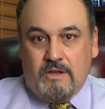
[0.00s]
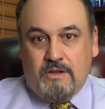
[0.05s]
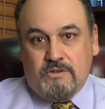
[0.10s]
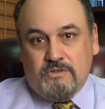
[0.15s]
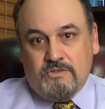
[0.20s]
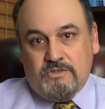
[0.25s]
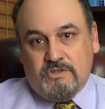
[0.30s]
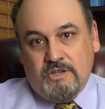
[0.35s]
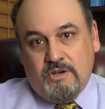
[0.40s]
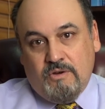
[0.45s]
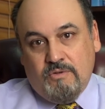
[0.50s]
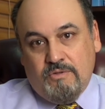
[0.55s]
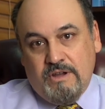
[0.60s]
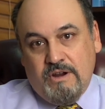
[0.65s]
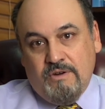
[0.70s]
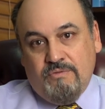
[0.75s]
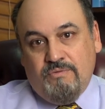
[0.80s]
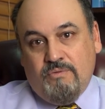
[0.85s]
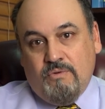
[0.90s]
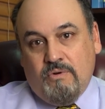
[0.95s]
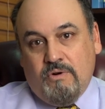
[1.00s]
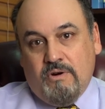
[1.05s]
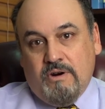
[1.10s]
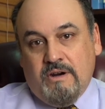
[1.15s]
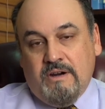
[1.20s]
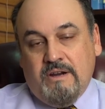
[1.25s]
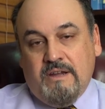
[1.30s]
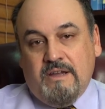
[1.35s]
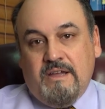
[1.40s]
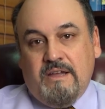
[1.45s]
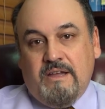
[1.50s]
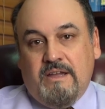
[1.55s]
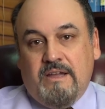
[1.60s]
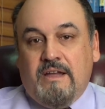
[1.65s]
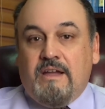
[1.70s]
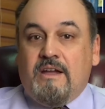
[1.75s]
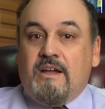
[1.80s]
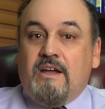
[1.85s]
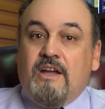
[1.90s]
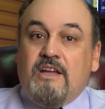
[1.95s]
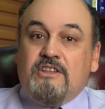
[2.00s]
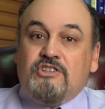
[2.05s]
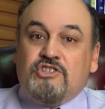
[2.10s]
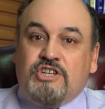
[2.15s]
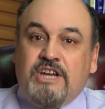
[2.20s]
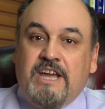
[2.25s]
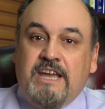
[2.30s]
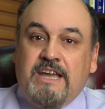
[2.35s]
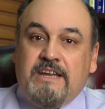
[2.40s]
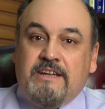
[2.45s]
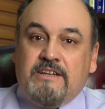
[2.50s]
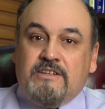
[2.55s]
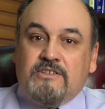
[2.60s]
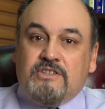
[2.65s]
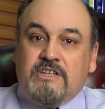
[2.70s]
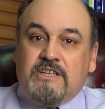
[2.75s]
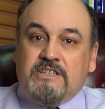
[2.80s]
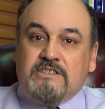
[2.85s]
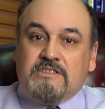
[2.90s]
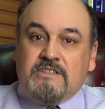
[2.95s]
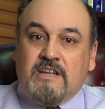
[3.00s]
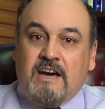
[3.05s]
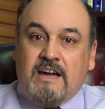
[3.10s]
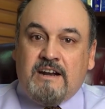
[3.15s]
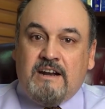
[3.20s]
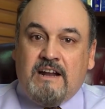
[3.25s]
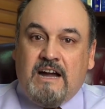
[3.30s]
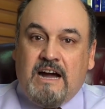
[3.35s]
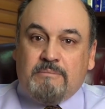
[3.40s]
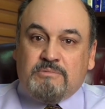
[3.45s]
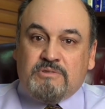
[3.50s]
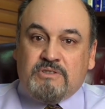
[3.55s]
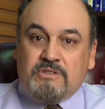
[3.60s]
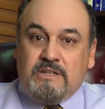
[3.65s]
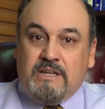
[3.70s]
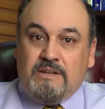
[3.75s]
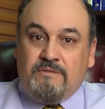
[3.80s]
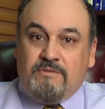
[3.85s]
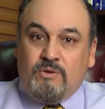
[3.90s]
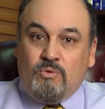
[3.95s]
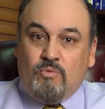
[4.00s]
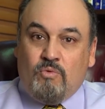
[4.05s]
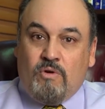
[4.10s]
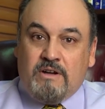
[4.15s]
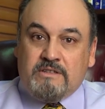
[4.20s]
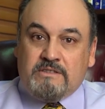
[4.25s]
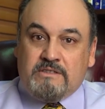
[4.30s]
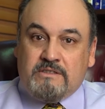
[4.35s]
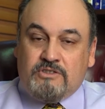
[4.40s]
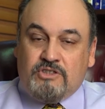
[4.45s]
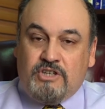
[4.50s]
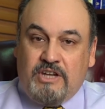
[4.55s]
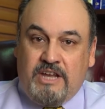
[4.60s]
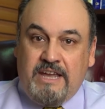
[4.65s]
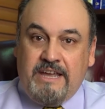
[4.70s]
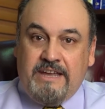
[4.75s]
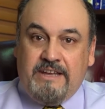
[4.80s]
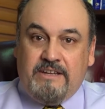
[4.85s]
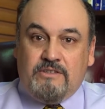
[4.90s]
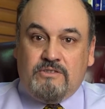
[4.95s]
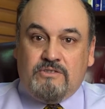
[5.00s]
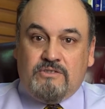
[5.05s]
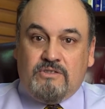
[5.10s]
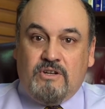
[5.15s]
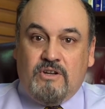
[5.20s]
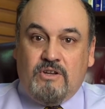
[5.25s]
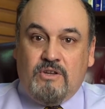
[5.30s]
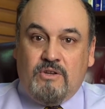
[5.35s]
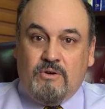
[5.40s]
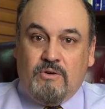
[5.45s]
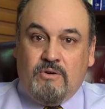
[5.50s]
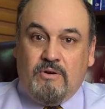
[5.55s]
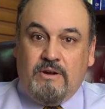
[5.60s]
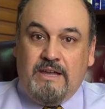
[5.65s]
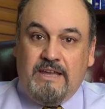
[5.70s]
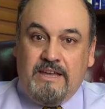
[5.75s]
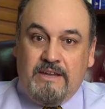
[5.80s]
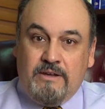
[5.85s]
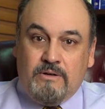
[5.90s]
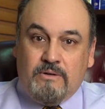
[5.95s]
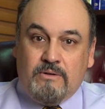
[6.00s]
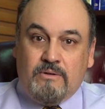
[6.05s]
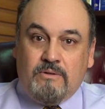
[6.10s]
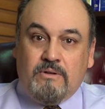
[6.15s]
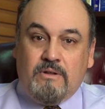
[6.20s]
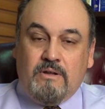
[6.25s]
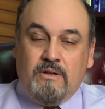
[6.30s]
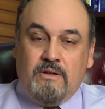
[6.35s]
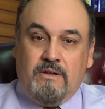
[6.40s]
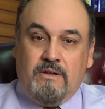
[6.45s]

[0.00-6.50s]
So therefore, change is not an option if you want to change your ill-fated